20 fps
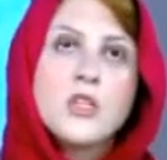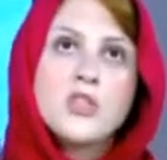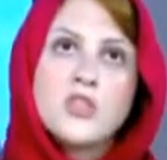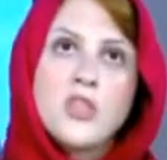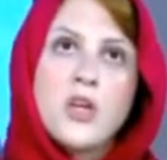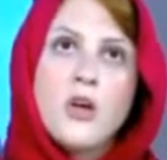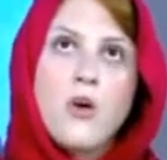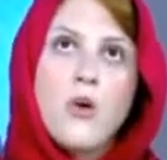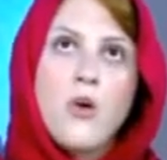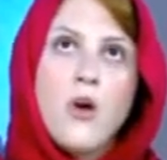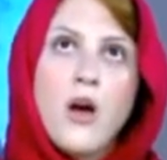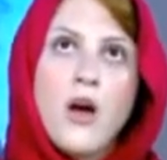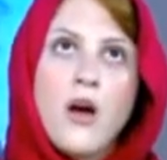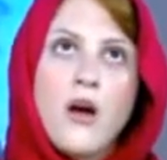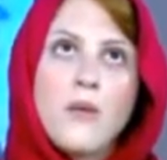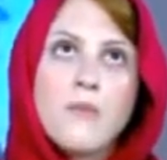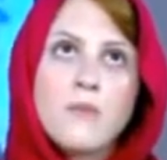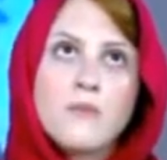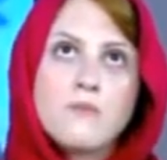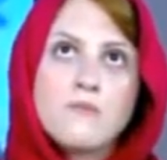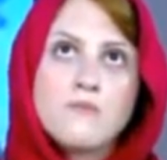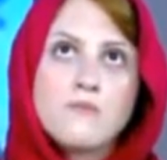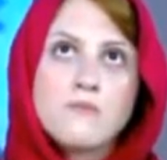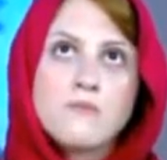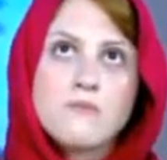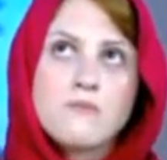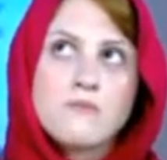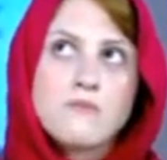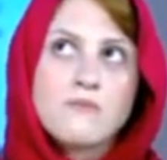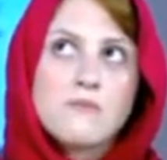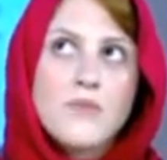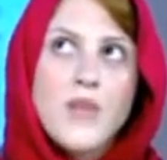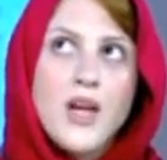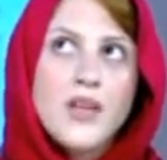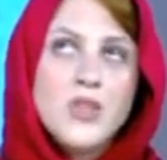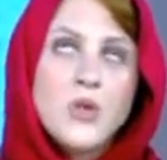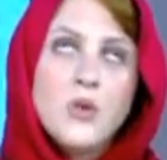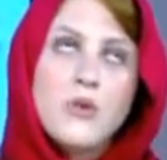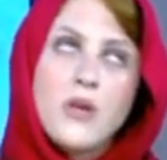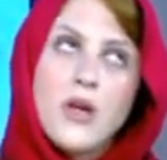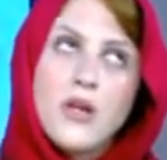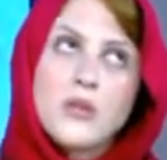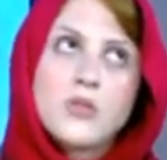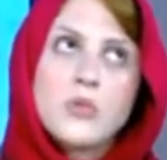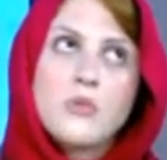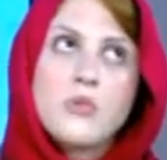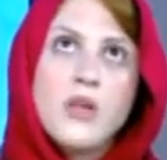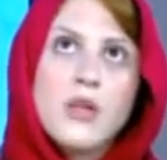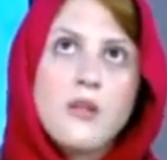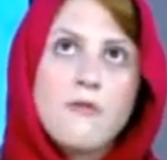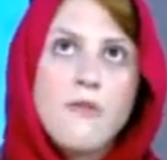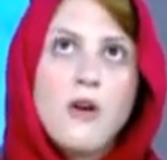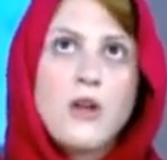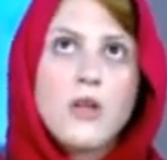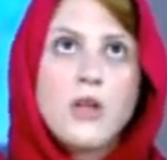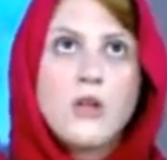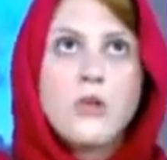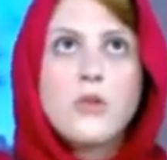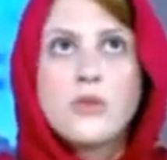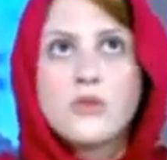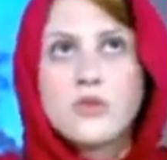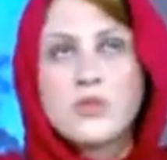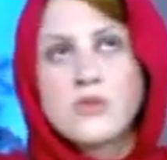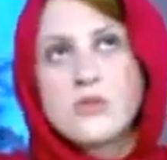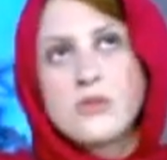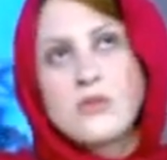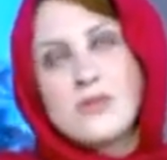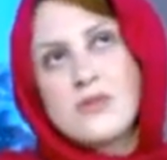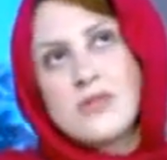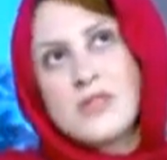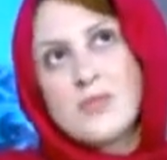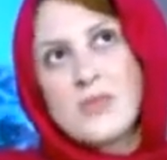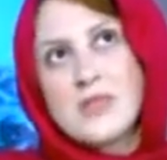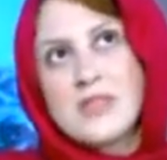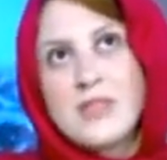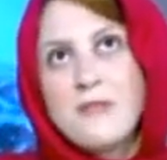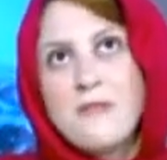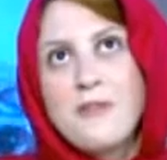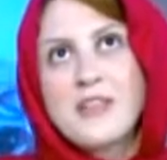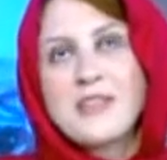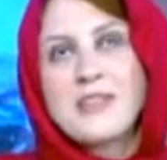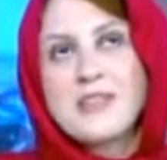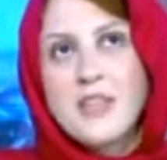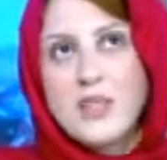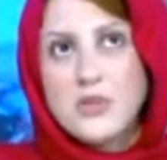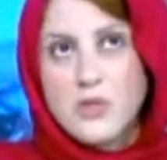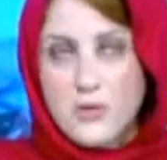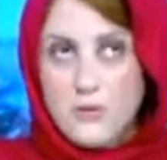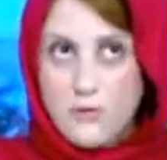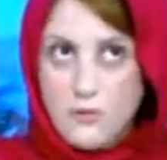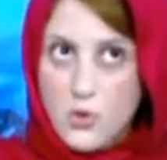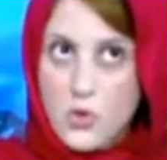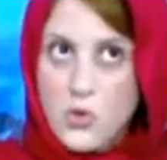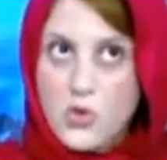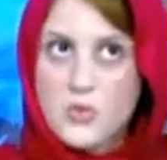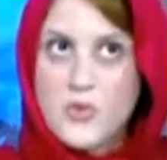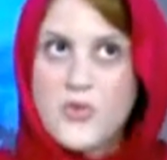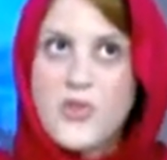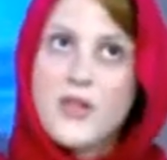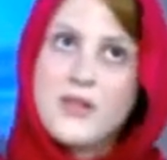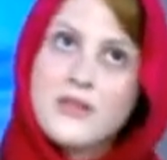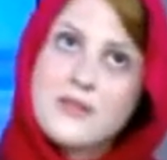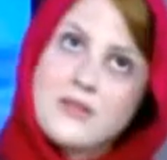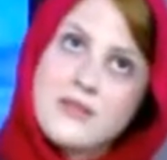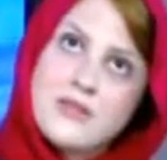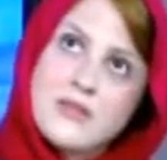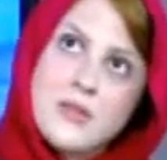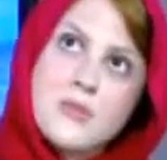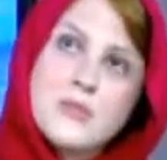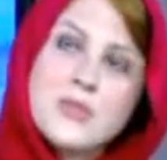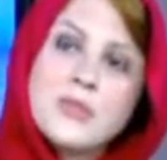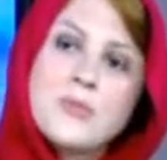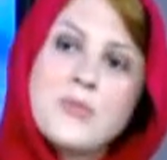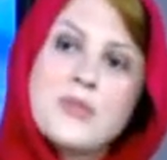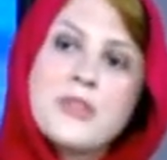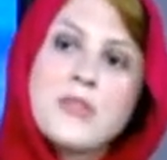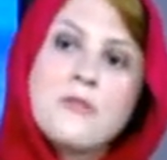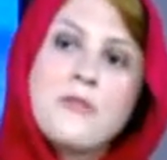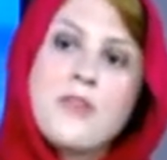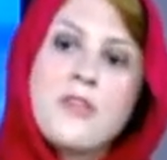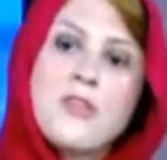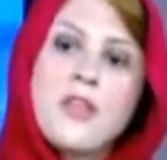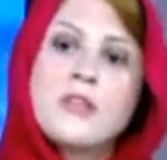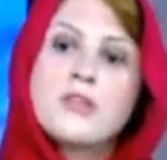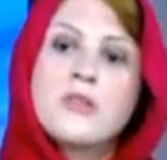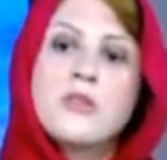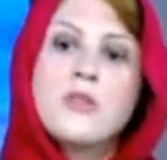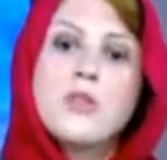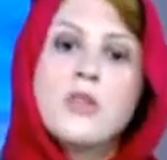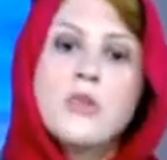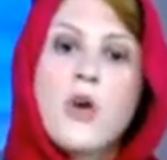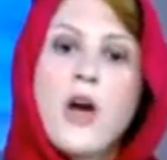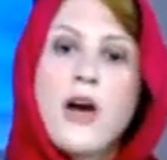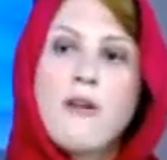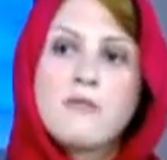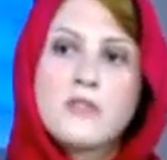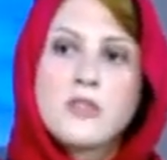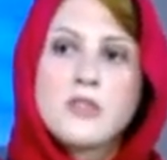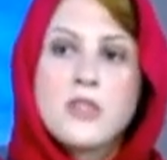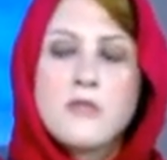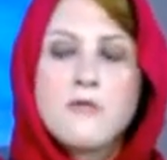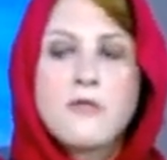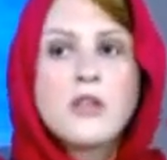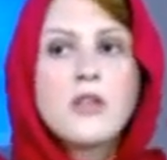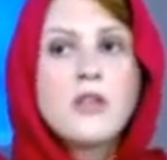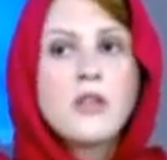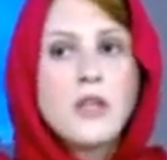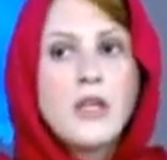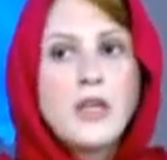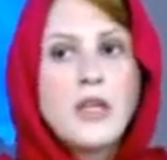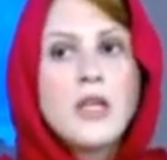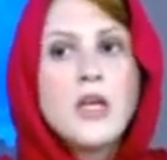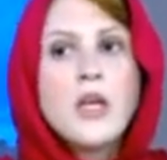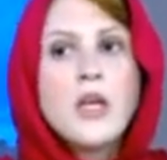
So I don't like to really follow a specific set of rules, but there's some specific things that you have to definitely